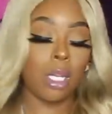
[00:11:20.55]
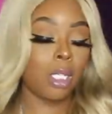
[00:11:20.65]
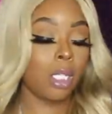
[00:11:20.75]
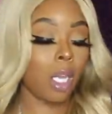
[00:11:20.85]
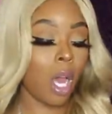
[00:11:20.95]

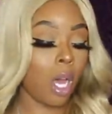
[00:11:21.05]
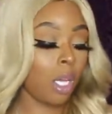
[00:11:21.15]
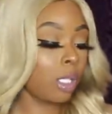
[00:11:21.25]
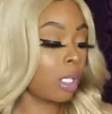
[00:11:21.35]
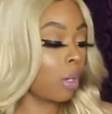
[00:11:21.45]
cousin
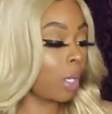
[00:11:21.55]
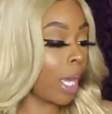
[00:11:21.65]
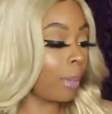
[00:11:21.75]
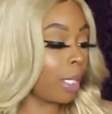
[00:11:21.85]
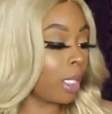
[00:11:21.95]
also
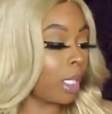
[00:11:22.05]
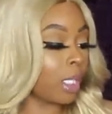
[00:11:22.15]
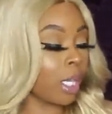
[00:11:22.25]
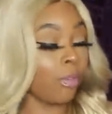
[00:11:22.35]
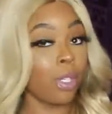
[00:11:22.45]
gave me
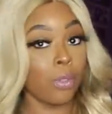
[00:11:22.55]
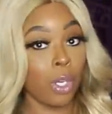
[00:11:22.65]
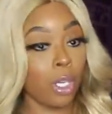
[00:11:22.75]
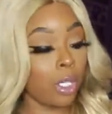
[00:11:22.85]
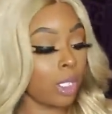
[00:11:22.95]
this i've never
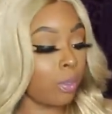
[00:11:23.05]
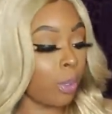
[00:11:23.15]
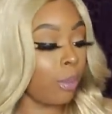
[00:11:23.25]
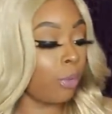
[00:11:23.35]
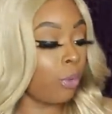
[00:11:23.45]
heard of this
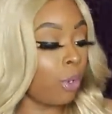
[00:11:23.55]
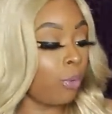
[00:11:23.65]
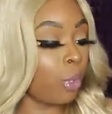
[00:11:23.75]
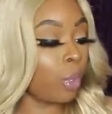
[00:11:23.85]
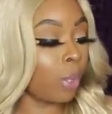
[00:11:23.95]
brand before
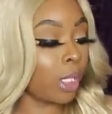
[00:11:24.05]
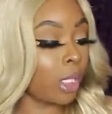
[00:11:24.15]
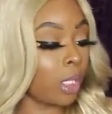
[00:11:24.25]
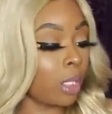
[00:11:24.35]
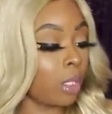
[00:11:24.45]

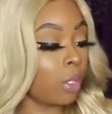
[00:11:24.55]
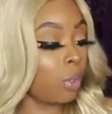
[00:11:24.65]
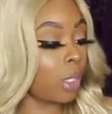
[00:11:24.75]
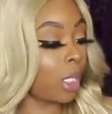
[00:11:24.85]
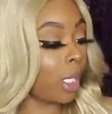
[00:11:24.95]
4160
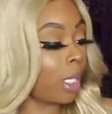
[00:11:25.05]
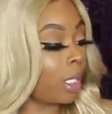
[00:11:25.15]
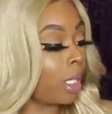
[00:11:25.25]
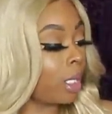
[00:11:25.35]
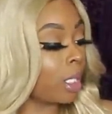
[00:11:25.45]
Tuesdays
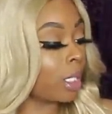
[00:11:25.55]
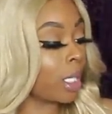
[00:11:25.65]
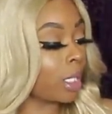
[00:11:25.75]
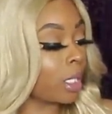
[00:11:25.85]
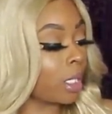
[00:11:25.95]
london the
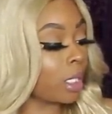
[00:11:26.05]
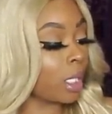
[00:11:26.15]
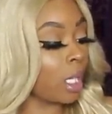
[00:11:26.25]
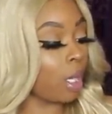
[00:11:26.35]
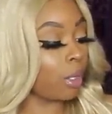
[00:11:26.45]
sexiest
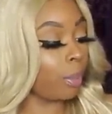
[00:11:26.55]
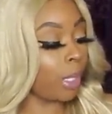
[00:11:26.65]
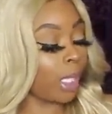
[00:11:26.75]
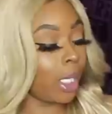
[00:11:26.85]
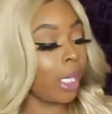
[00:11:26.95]
scent on the
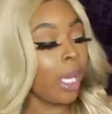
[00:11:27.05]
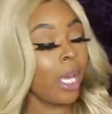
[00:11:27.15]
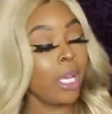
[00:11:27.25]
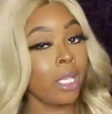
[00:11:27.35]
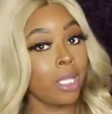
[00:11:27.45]
planet
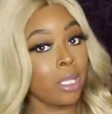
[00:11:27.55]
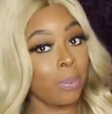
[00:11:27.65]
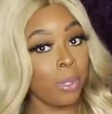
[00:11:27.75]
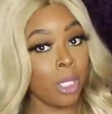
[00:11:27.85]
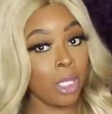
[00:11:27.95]
this is
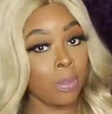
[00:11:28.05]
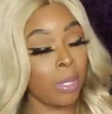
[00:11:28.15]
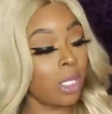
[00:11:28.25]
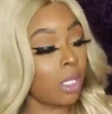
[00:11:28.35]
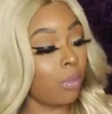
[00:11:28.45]
pretty
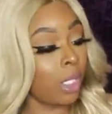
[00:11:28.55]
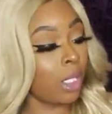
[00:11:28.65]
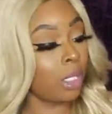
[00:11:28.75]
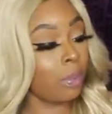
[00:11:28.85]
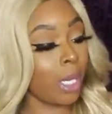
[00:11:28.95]
expensive
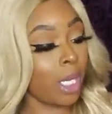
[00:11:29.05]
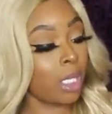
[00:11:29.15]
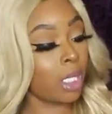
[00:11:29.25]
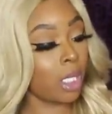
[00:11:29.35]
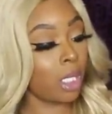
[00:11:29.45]
and this
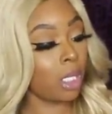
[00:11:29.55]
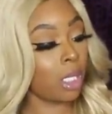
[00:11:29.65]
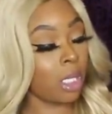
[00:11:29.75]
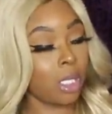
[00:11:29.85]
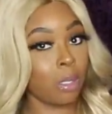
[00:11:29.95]
packaging
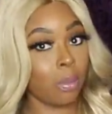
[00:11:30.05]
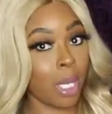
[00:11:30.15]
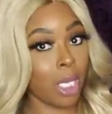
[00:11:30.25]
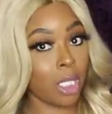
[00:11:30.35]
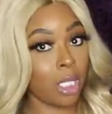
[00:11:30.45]
doesn't
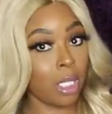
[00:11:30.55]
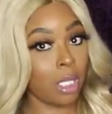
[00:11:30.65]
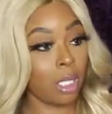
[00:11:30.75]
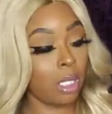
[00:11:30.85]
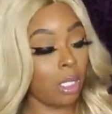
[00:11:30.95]
match
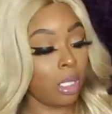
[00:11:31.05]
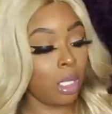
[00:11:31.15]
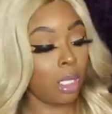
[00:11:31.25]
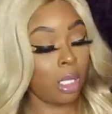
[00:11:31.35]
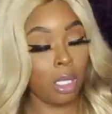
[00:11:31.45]
the
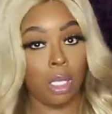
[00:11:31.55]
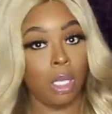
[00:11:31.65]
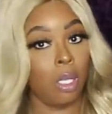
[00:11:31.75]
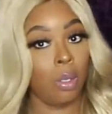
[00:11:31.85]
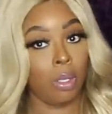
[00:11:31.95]
the
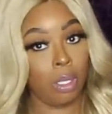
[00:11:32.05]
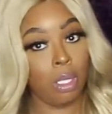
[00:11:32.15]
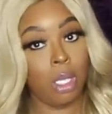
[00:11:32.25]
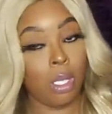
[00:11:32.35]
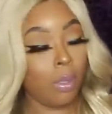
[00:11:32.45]

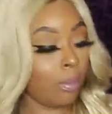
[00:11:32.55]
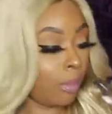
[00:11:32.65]
yeah